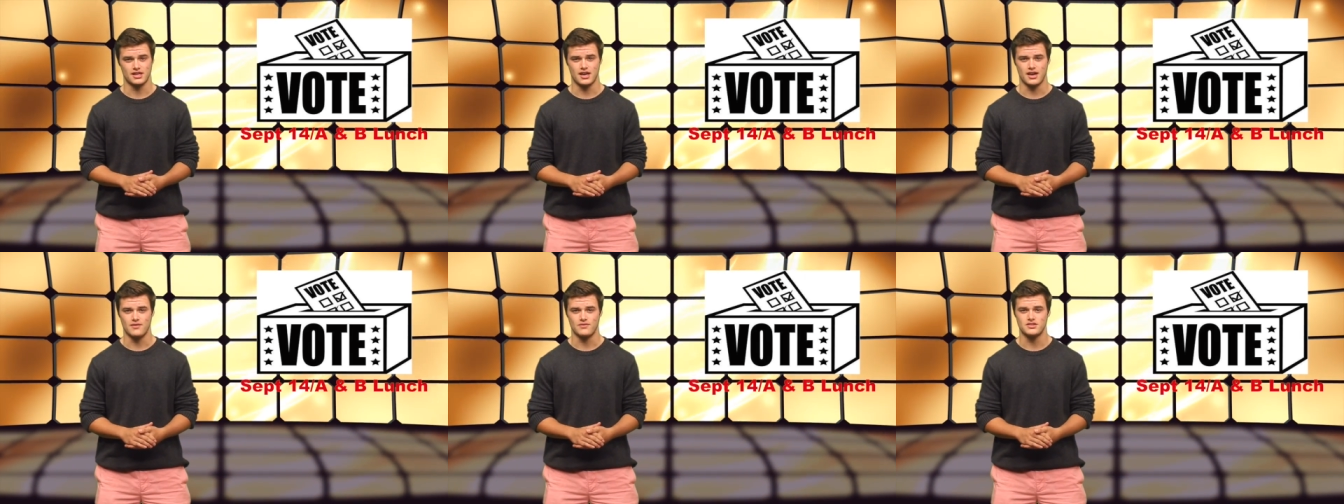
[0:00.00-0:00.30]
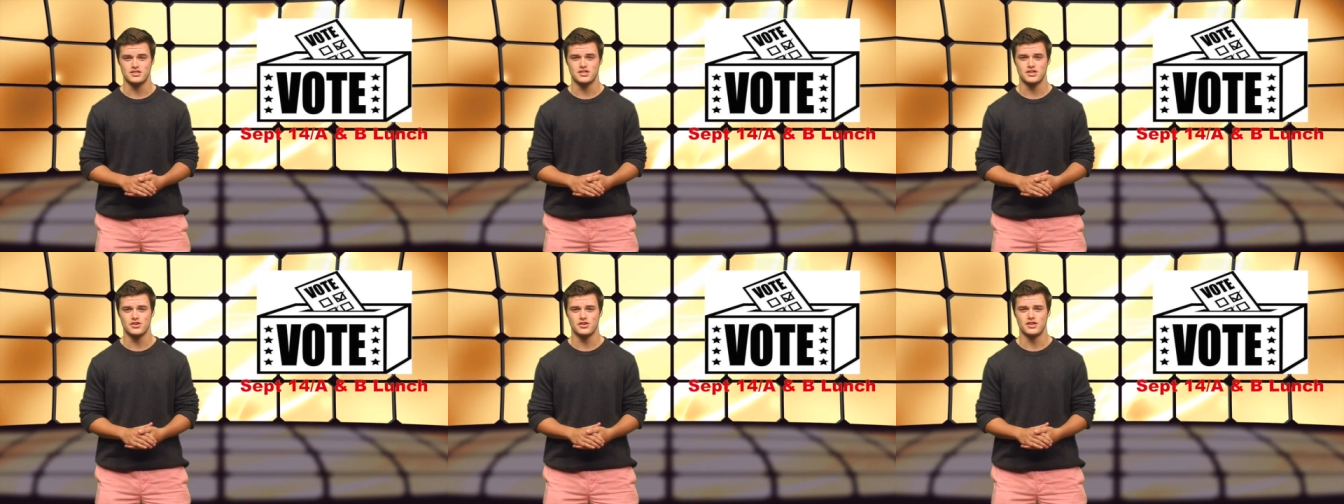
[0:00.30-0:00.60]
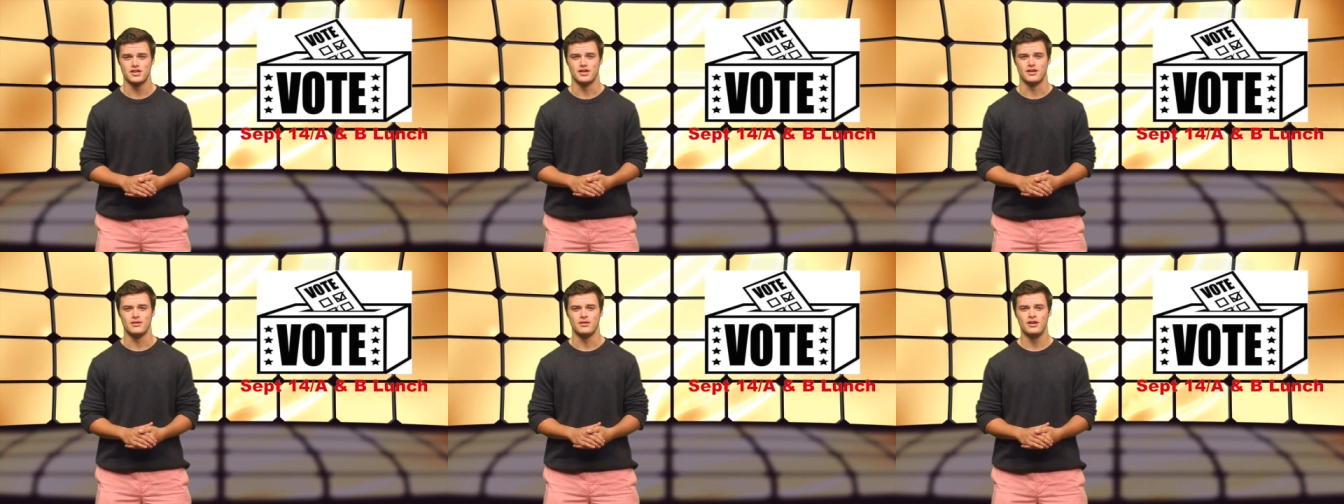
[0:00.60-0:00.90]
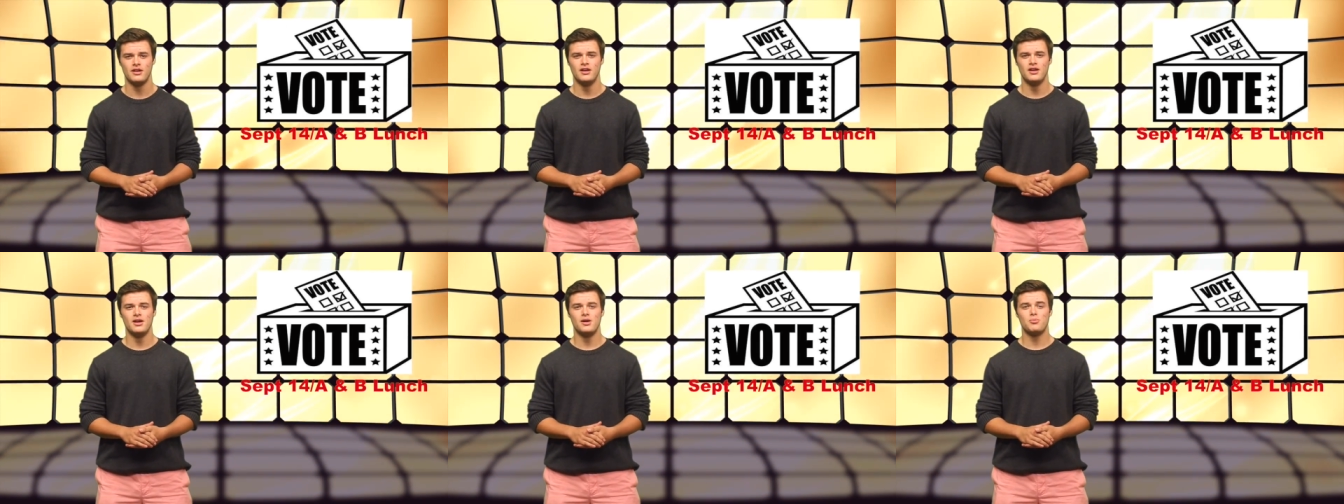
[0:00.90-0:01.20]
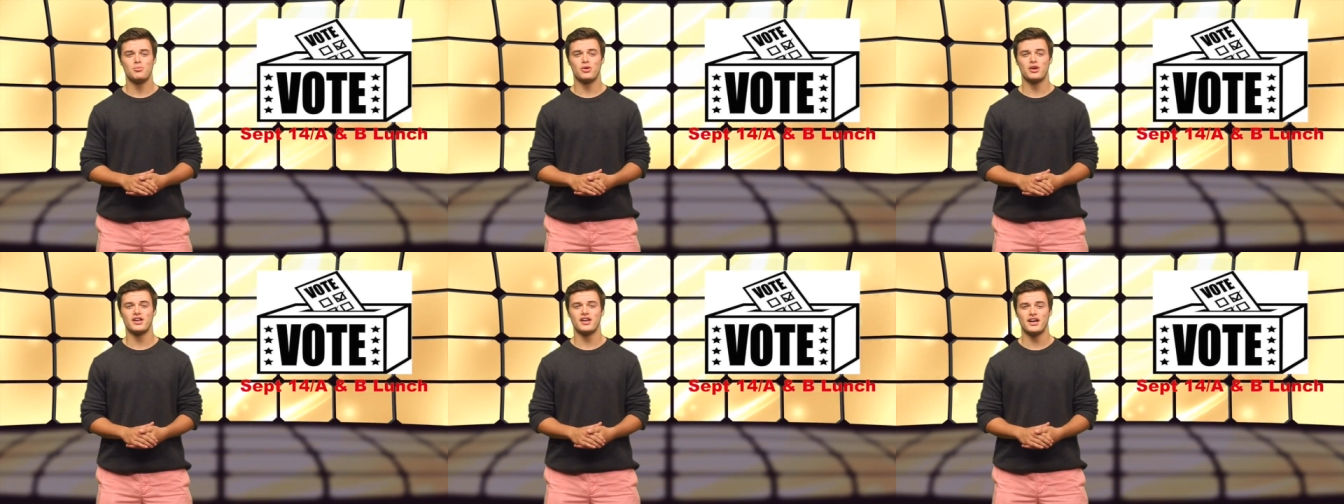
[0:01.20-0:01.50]
the cafeteria.
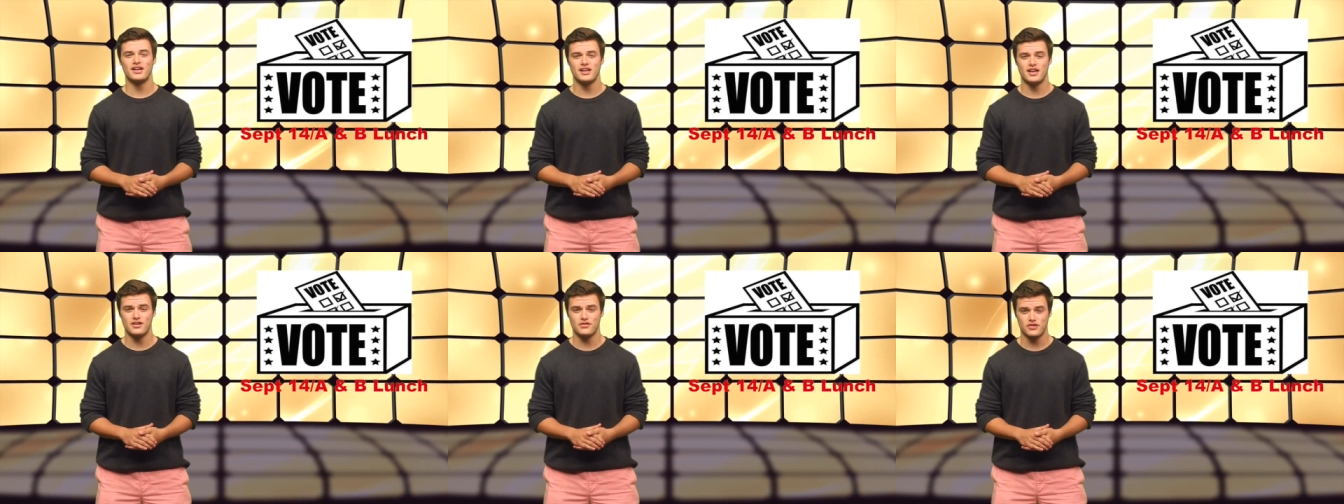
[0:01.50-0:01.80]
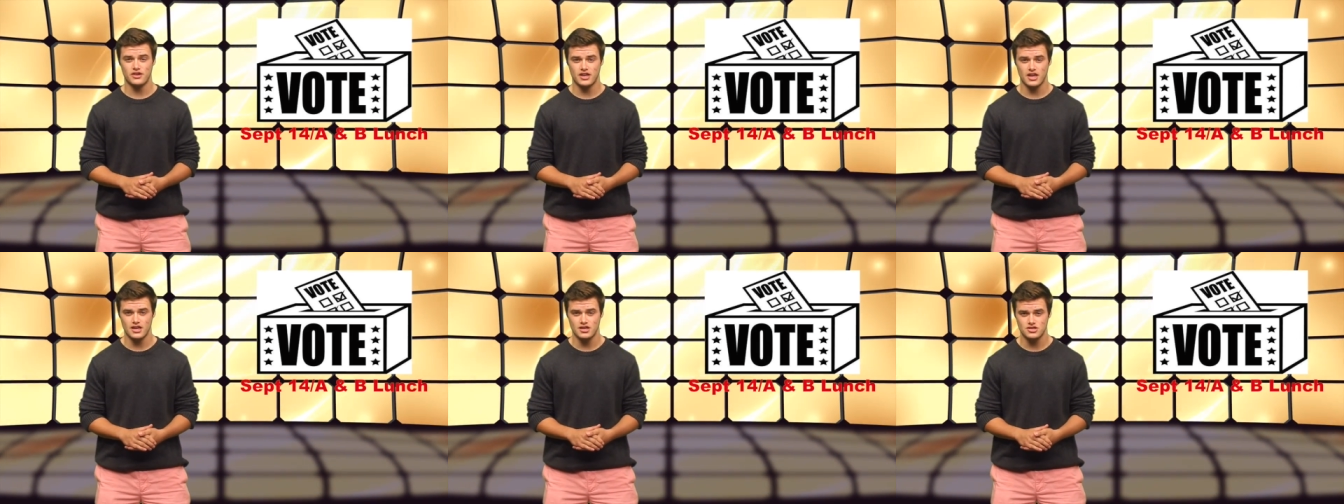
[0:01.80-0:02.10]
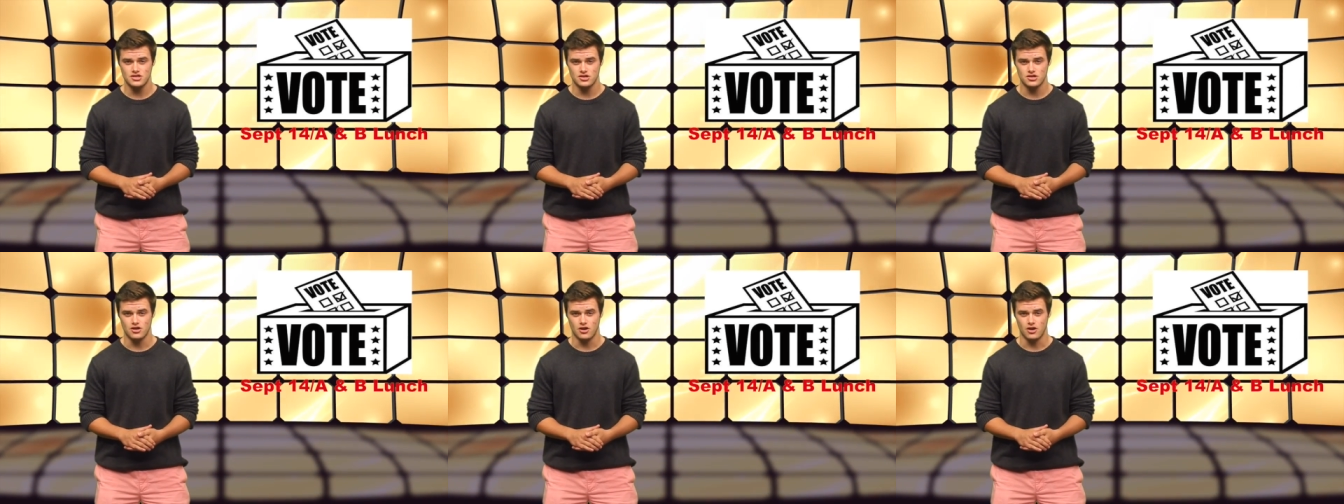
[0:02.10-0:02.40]
Bring an identification